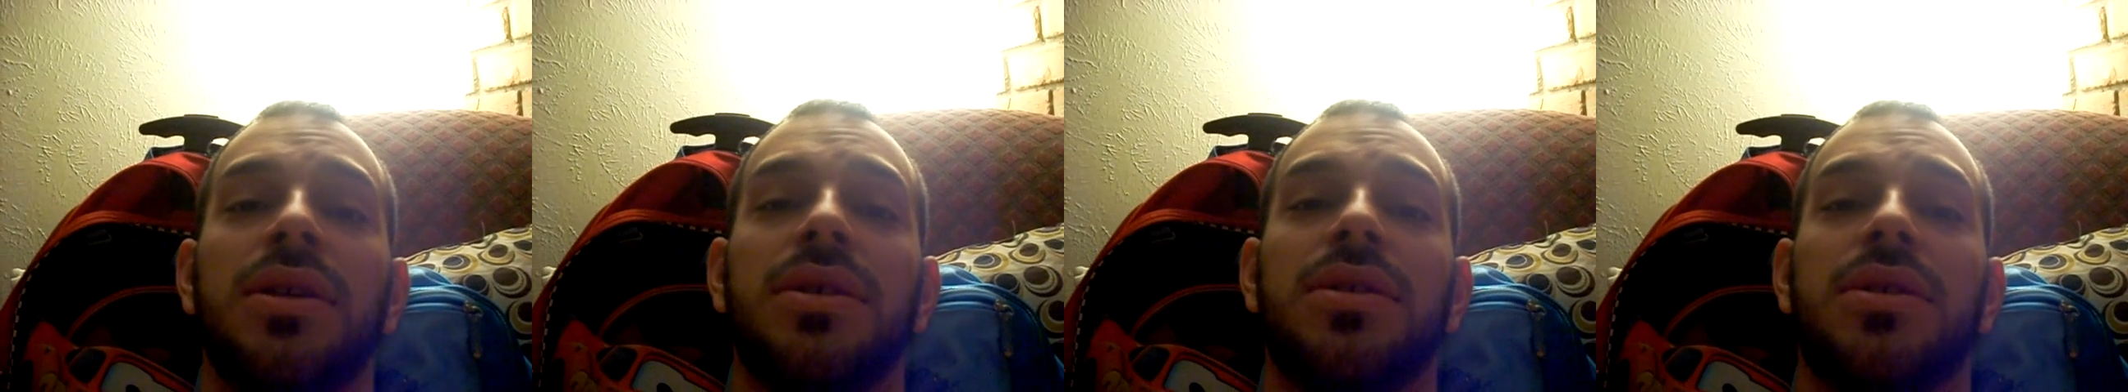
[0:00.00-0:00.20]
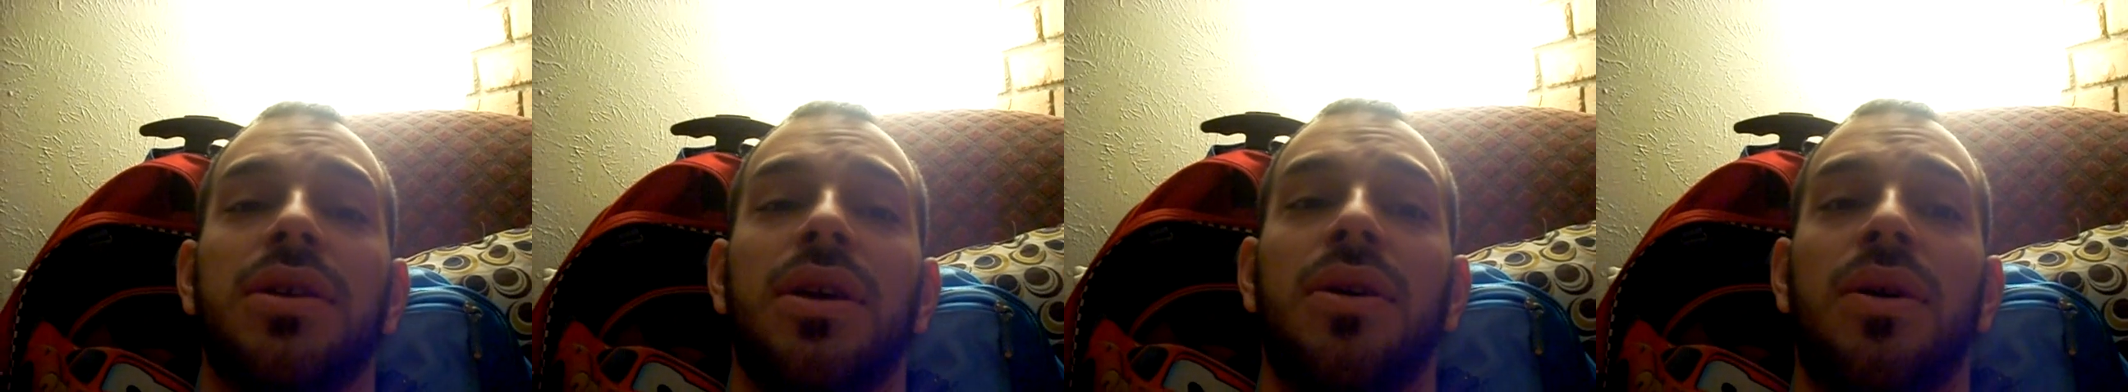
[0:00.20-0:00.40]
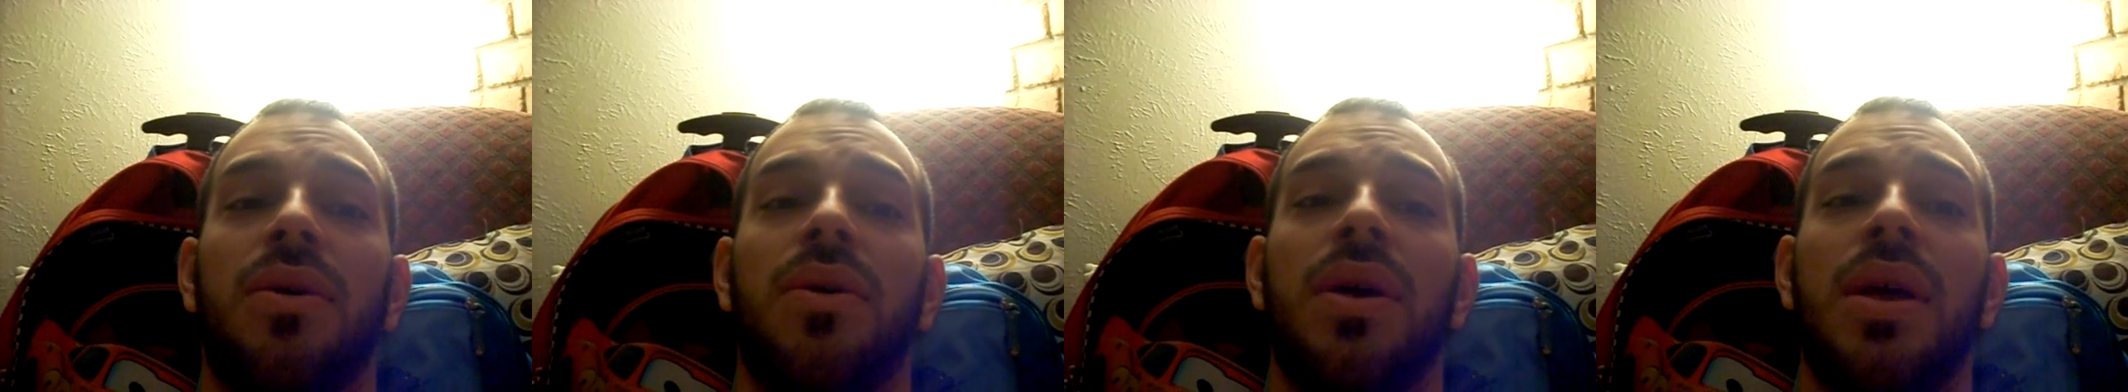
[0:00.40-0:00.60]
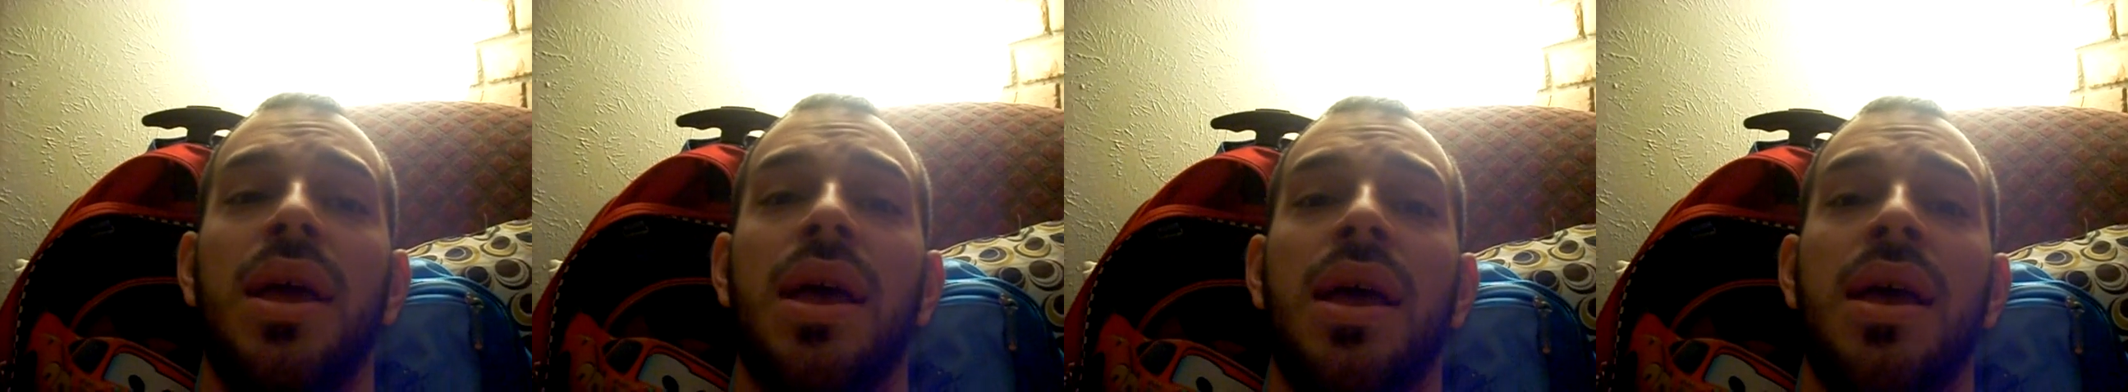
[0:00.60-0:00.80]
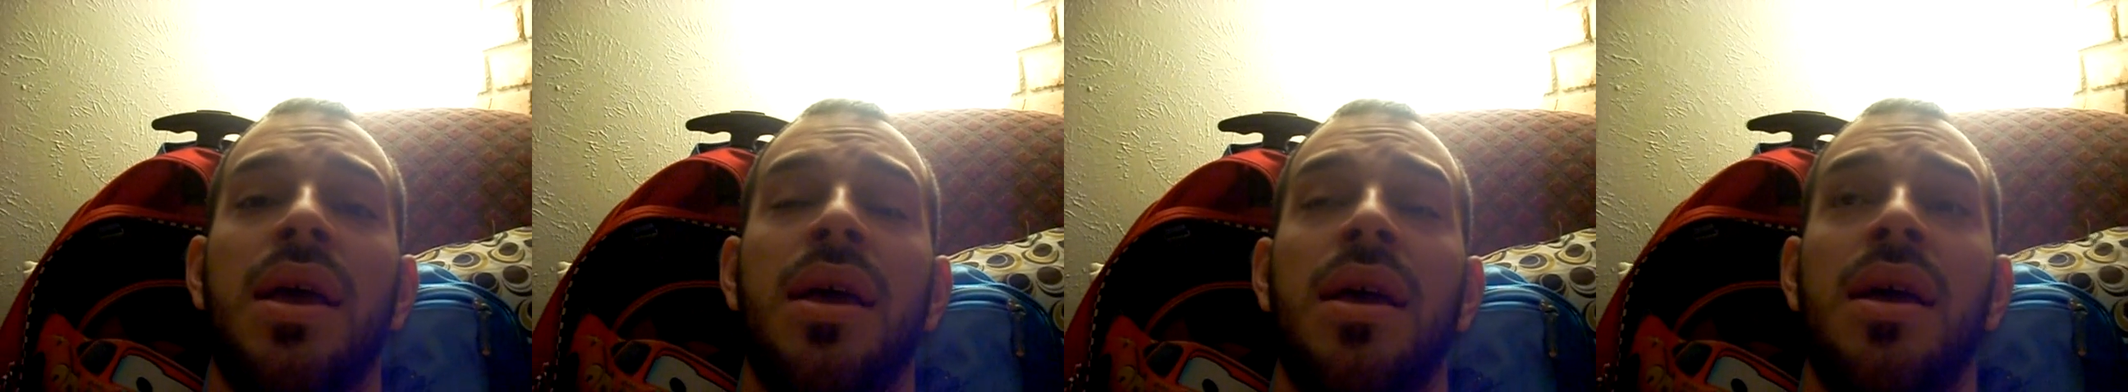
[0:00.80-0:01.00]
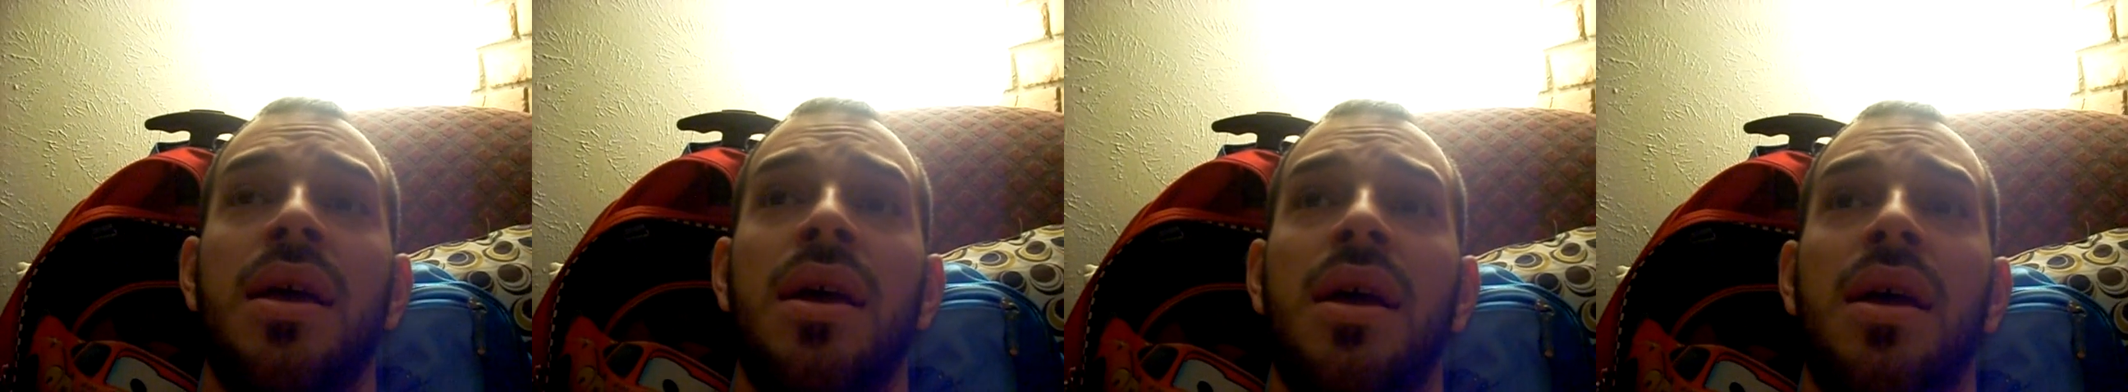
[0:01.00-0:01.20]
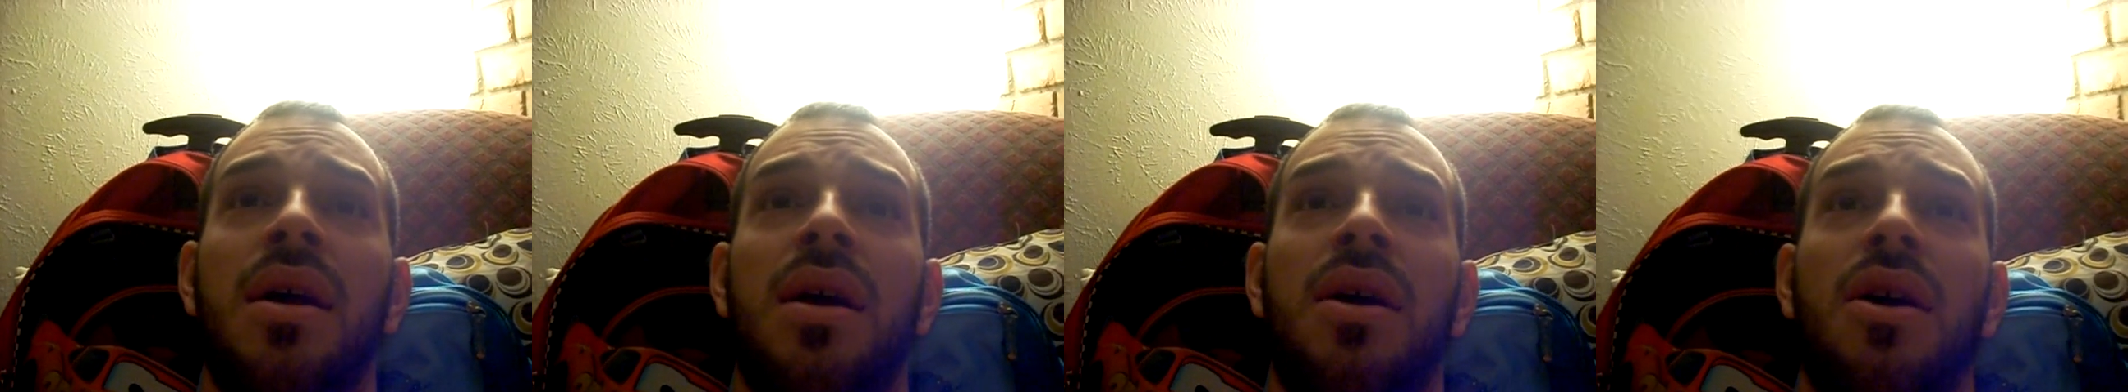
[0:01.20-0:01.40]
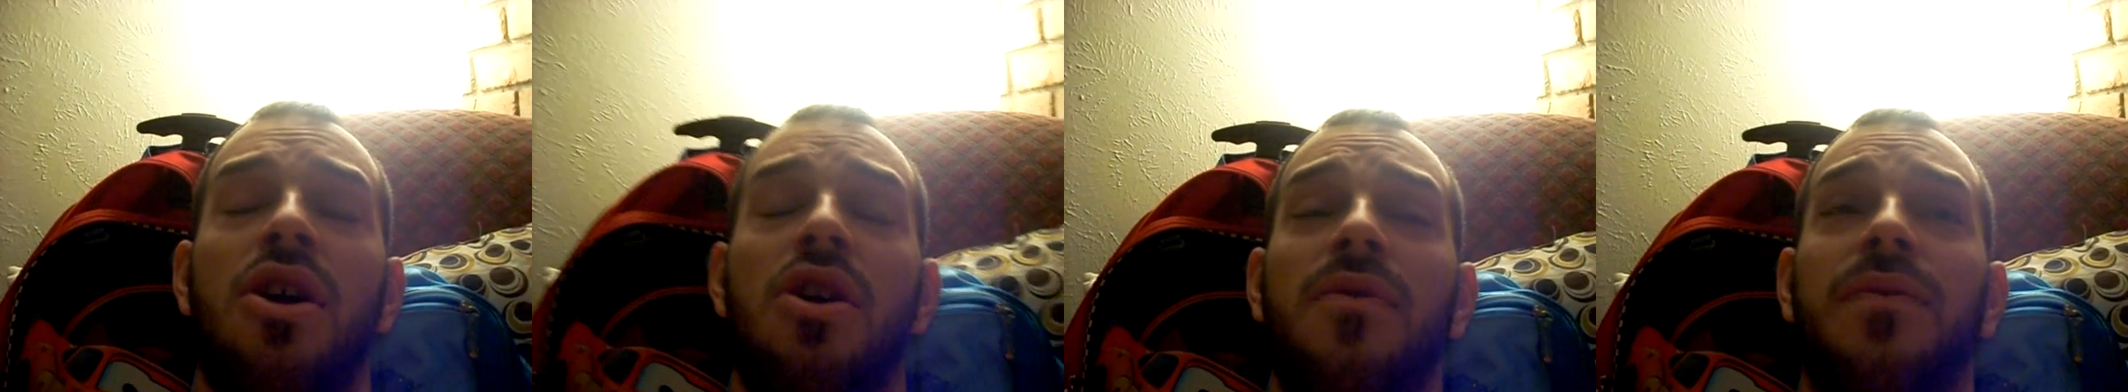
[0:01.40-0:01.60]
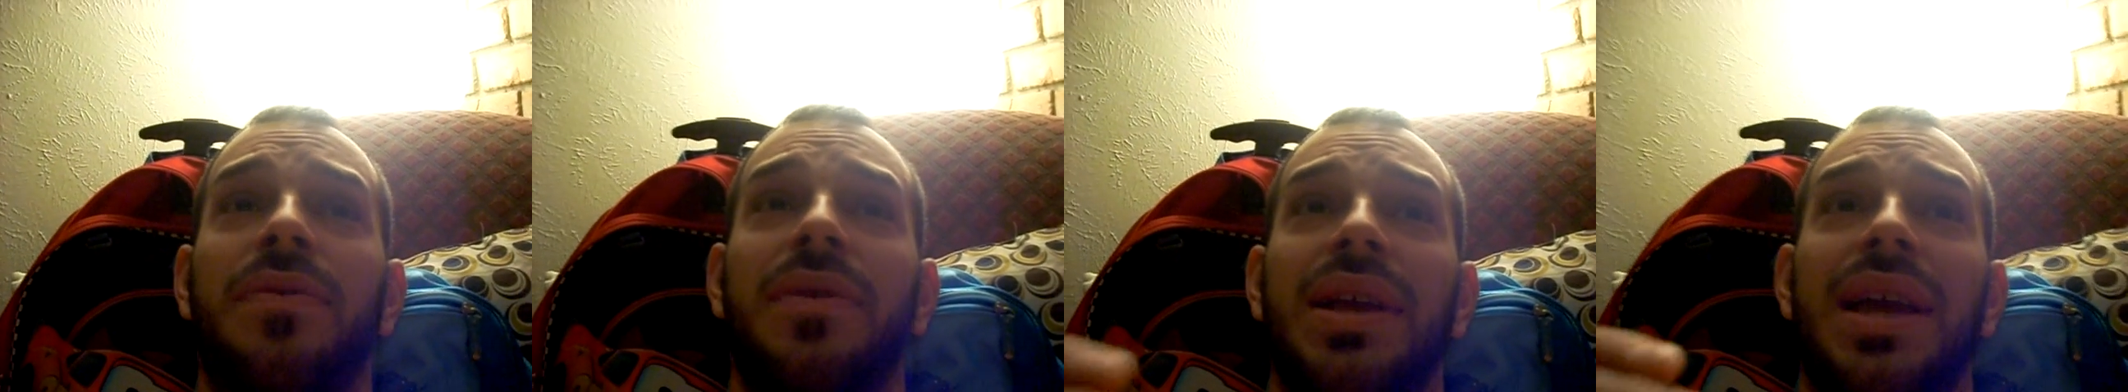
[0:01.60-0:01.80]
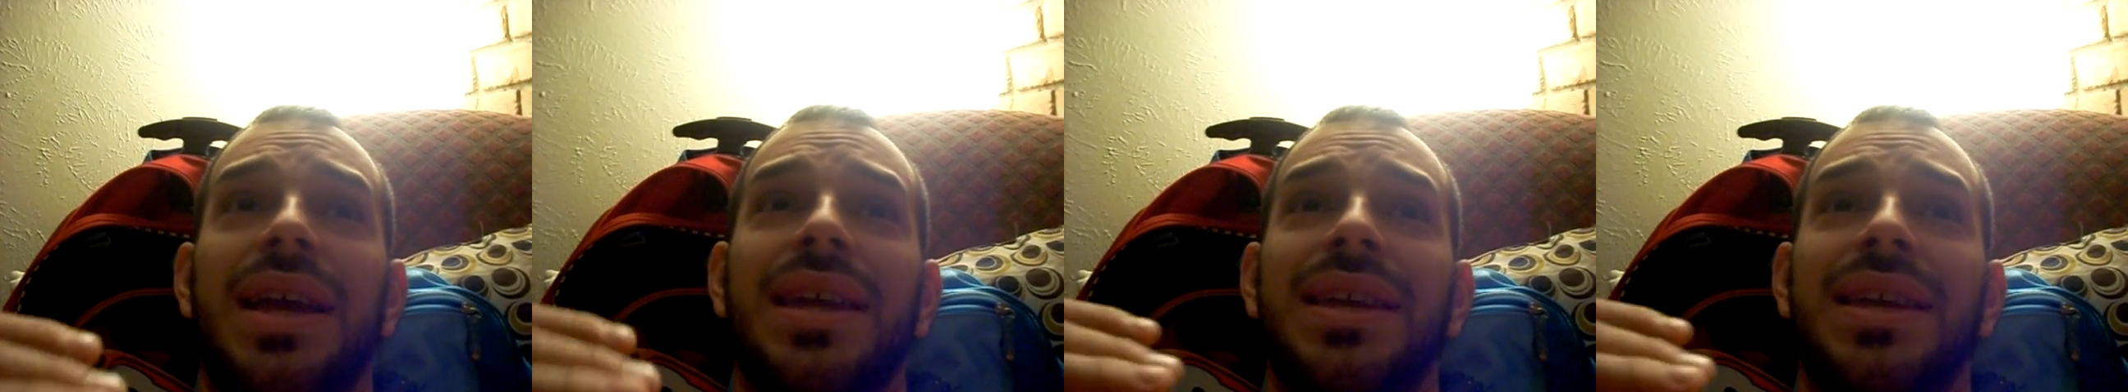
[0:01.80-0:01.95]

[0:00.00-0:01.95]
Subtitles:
So hopefully